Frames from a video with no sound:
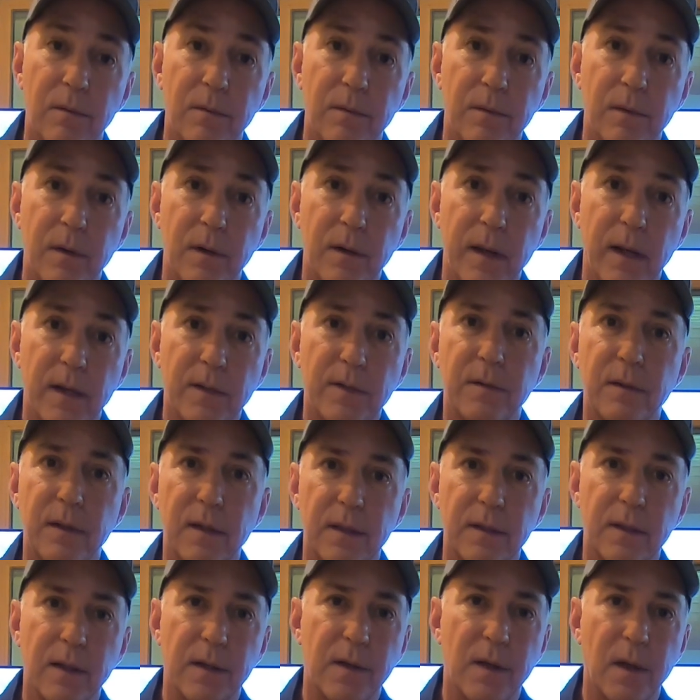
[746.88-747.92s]
the next
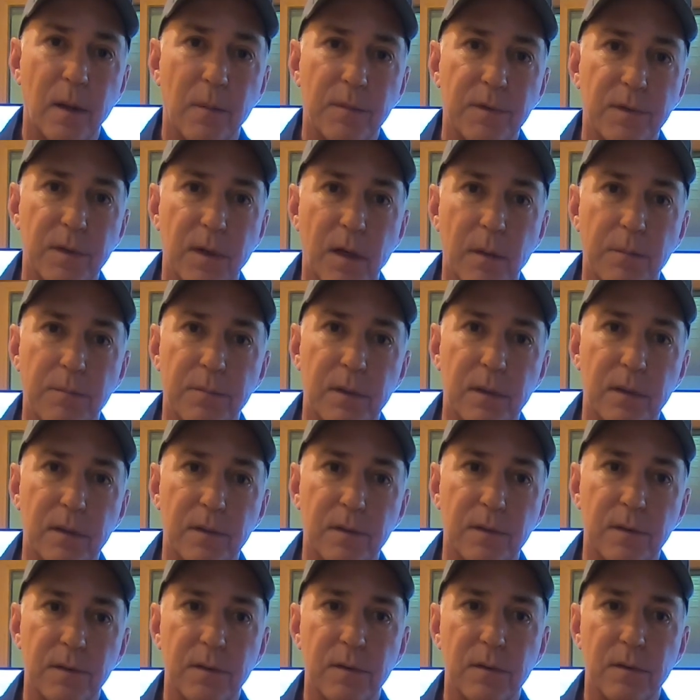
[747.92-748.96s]
thing that comes up
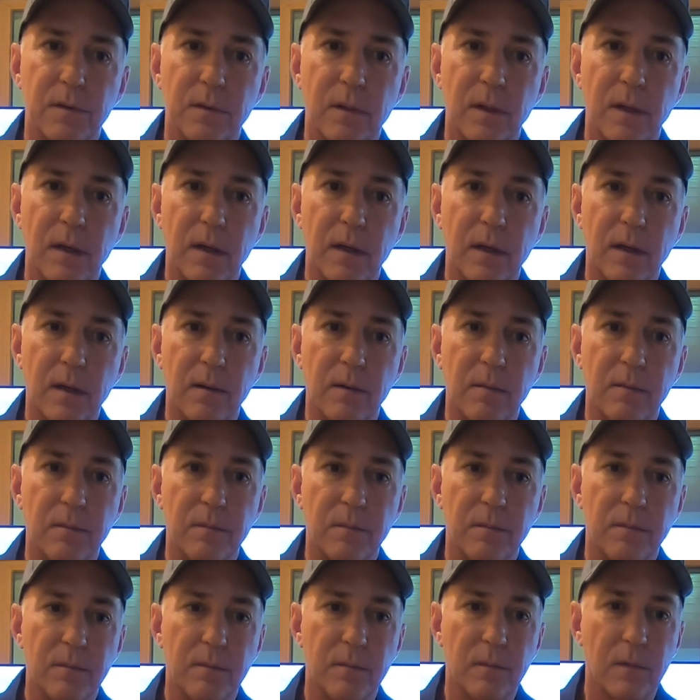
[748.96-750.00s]
is
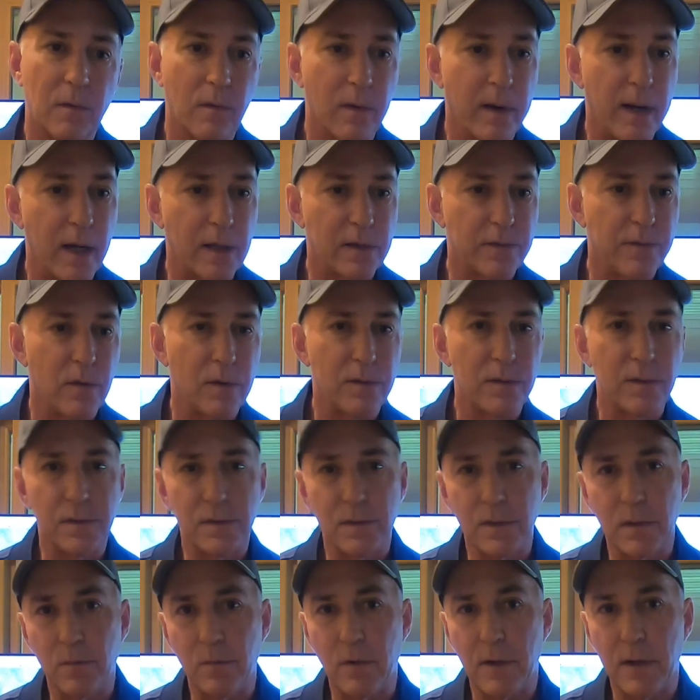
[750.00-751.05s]
Lowrance
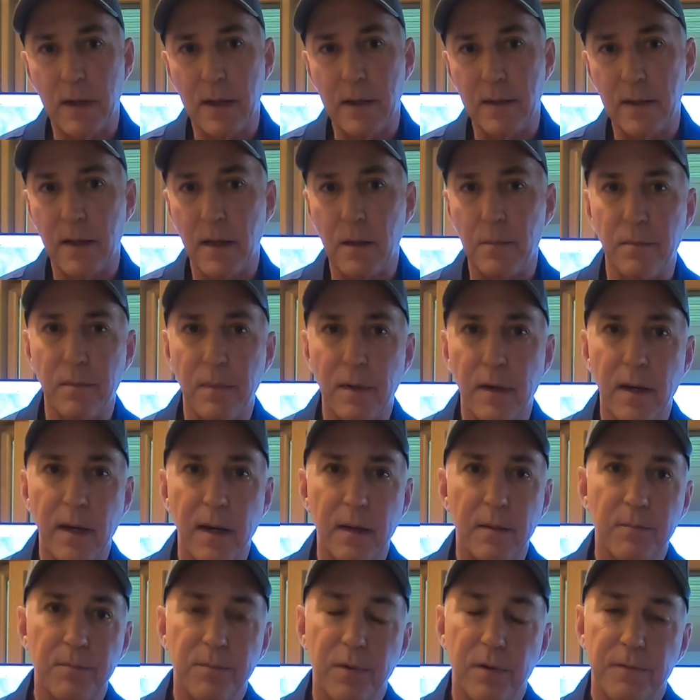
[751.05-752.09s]
versus Simrad.
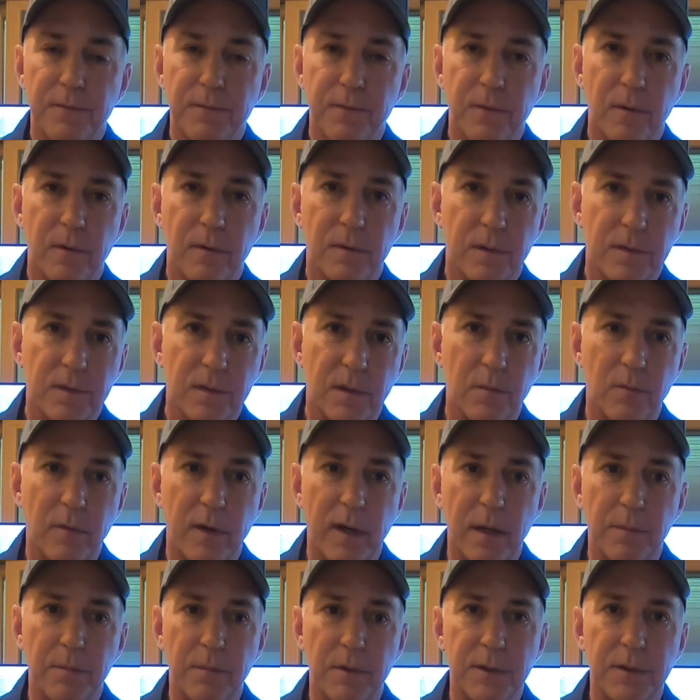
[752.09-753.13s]
I prefer the
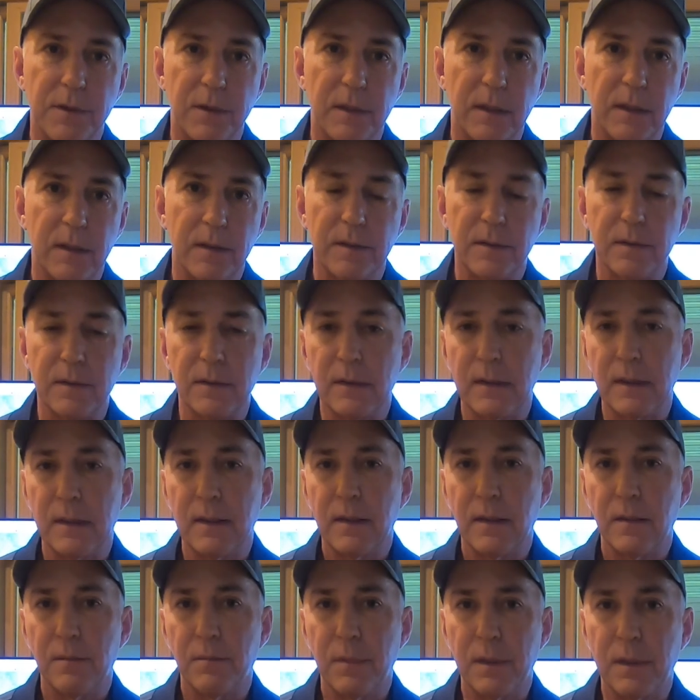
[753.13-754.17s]
Simrad machines
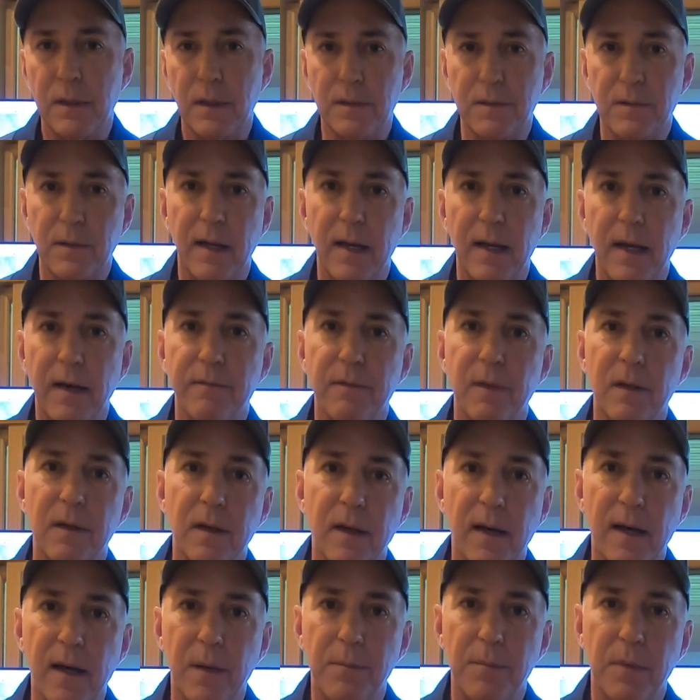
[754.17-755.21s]
because they have the
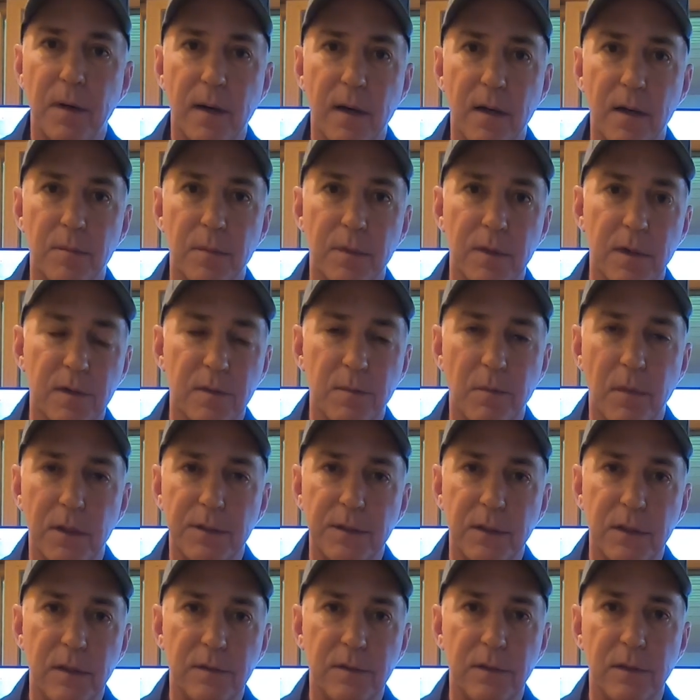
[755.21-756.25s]
knob on them, and it's
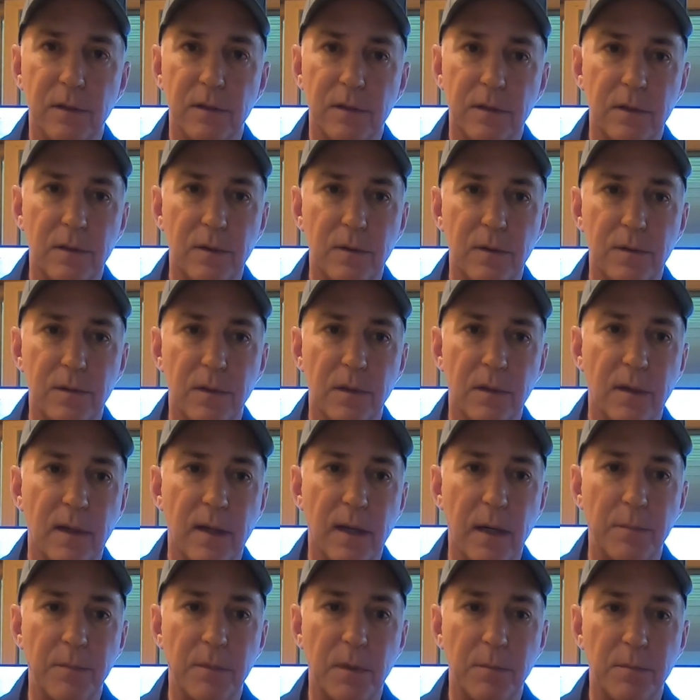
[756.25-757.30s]
much easier to use the
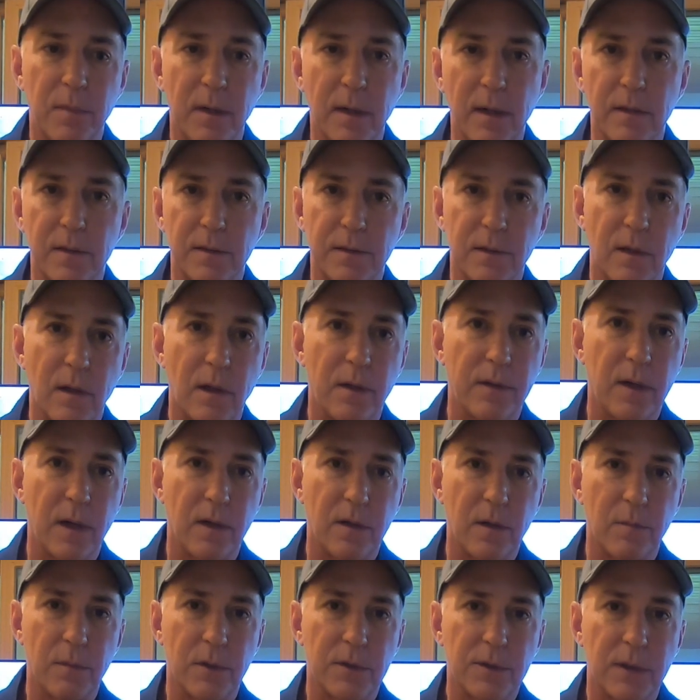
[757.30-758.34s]
knob than buttons. All the
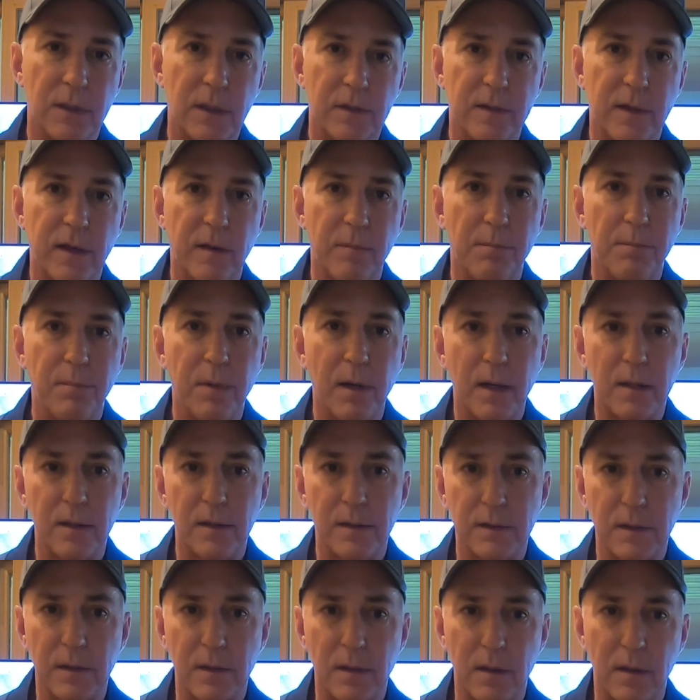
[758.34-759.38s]
other machines have
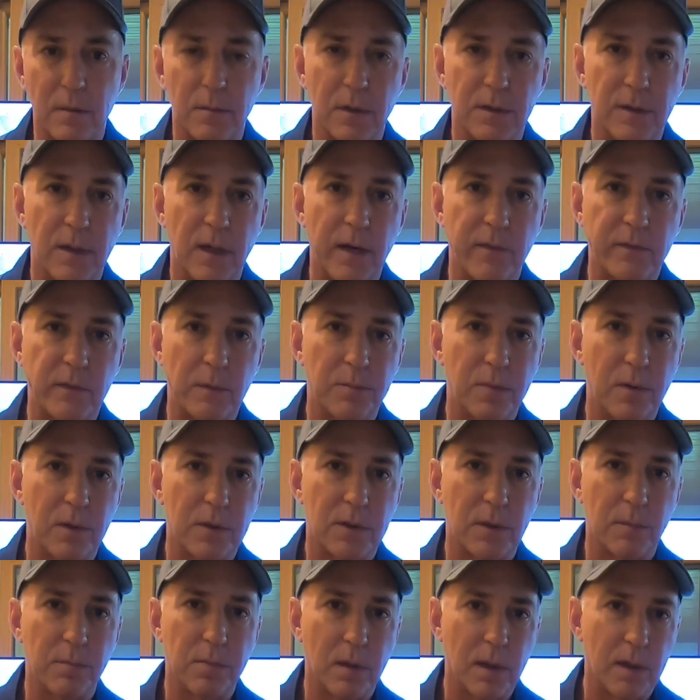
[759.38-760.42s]
buttons on them, and you have to
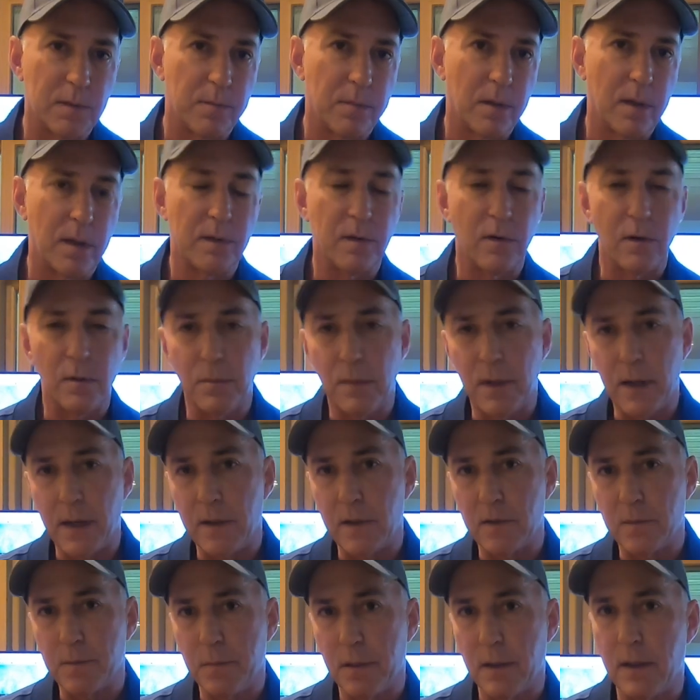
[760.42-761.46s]
push a plus button or a
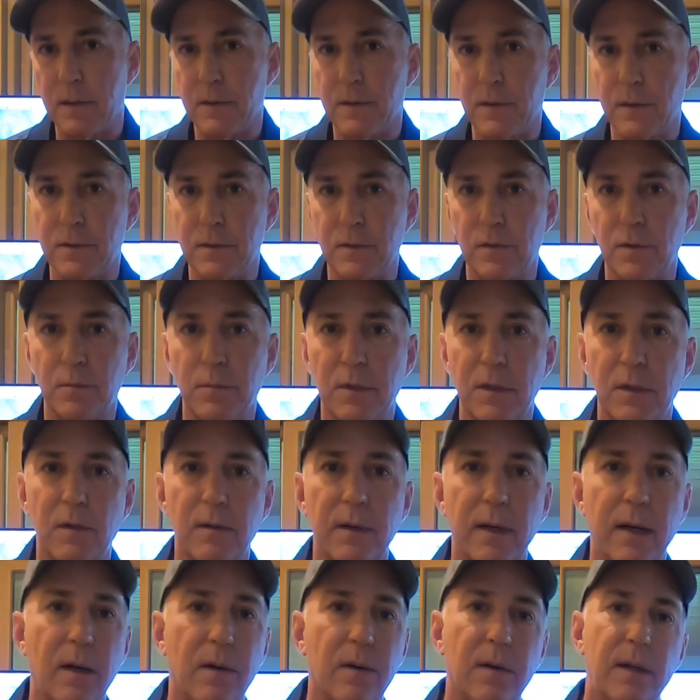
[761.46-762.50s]
minus button to zoom in or
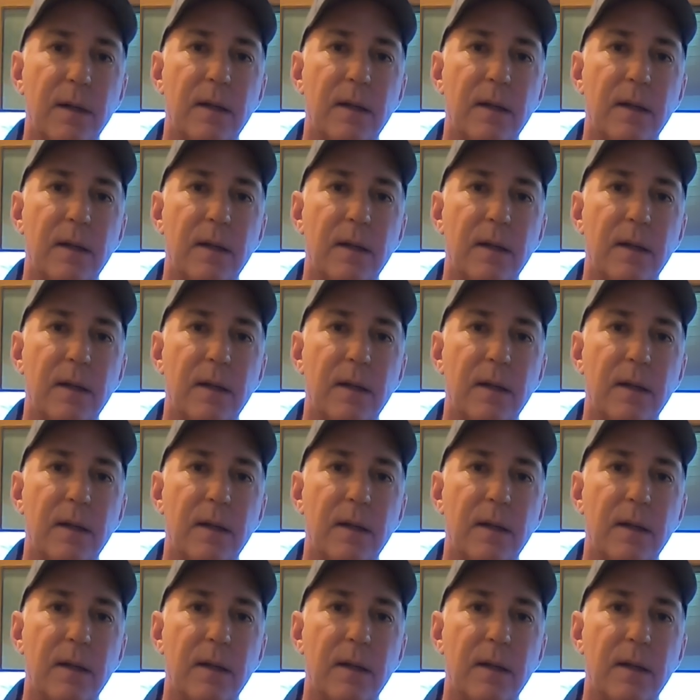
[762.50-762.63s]
out.